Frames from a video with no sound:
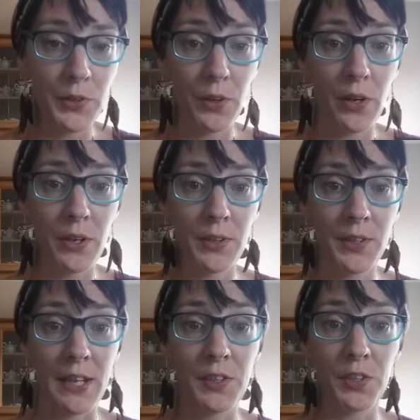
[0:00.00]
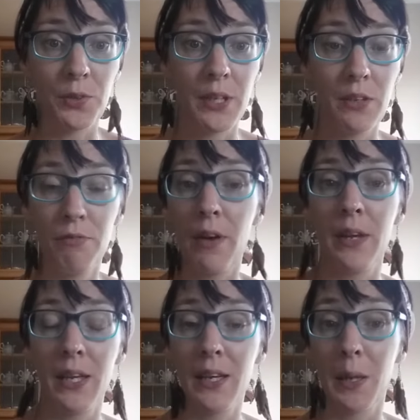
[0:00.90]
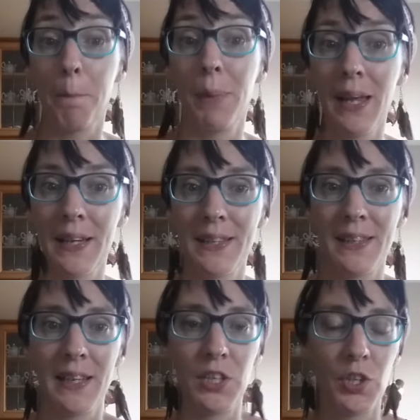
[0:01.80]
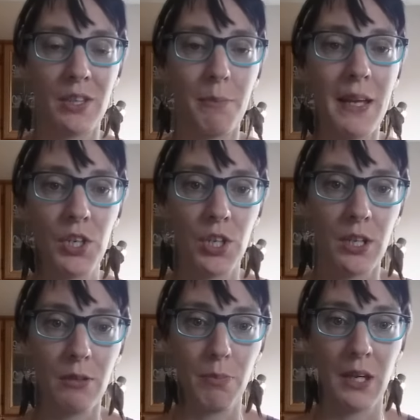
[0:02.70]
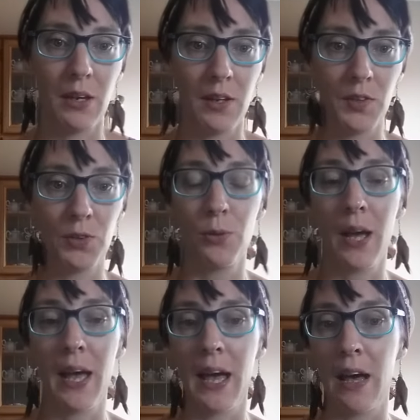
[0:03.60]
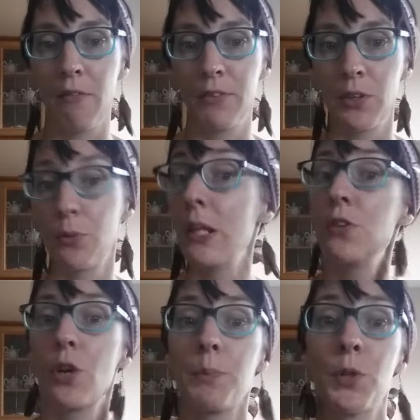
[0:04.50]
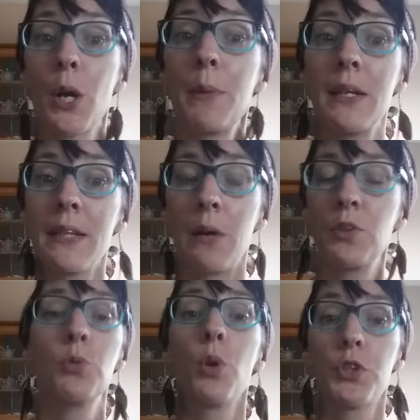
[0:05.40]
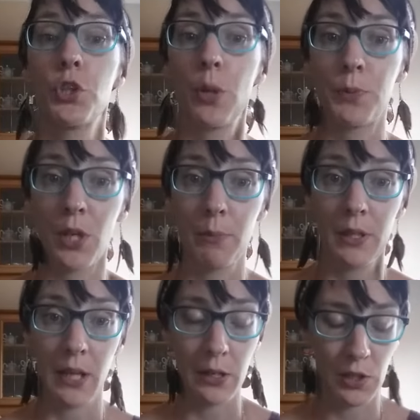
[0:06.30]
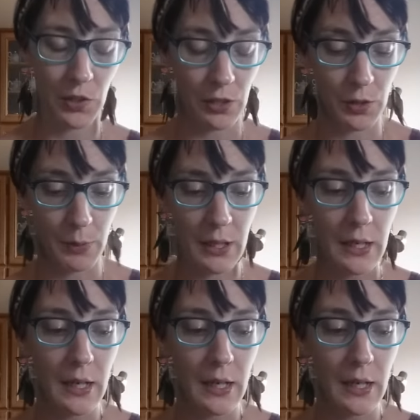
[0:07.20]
are sensory, very complex, as I just mentioned, because you have the raindrops coming down, the water drops coming down, excuse me.